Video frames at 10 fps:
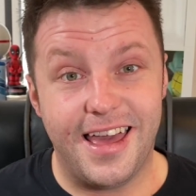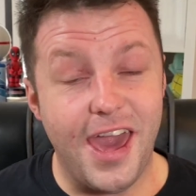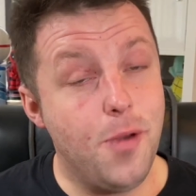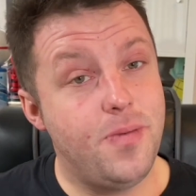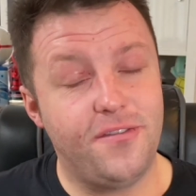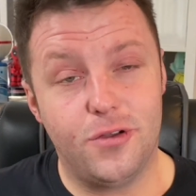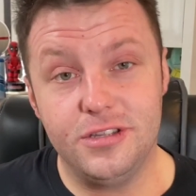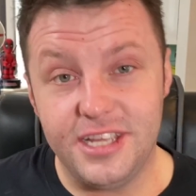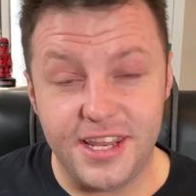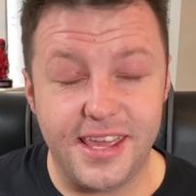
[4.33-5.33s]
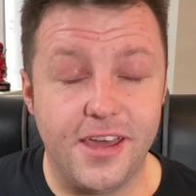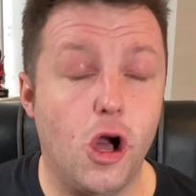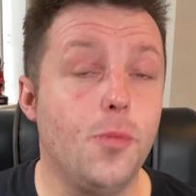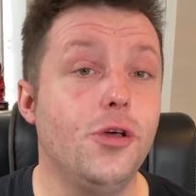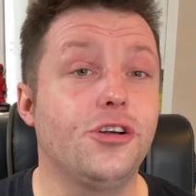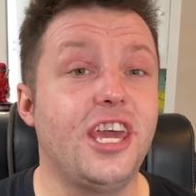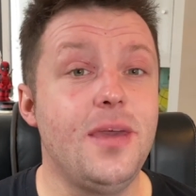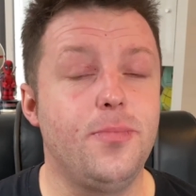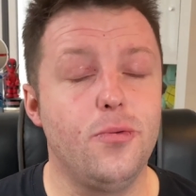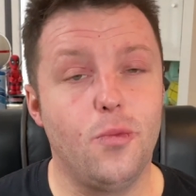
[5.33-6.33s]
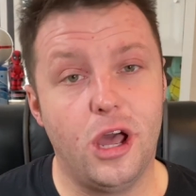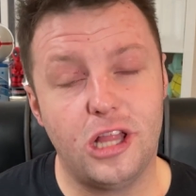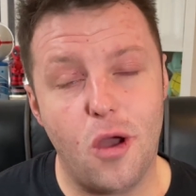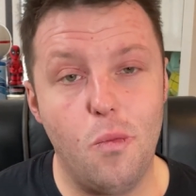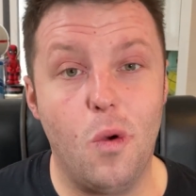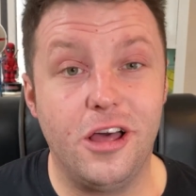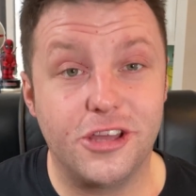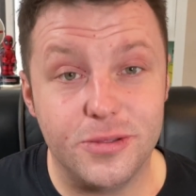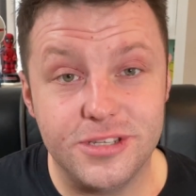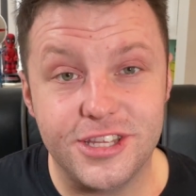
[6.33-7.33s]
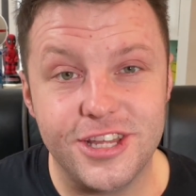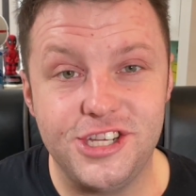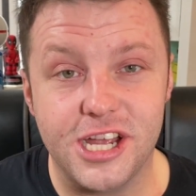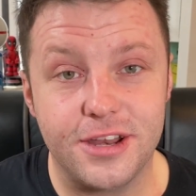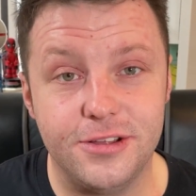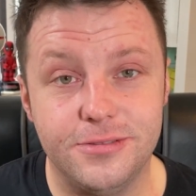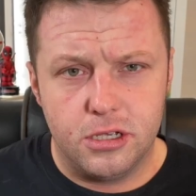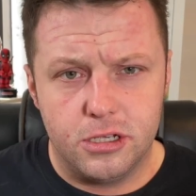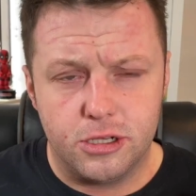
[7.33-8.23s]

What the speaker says: Hey up everyone, Diddy here, hope you're keeping well and welcome to the channel.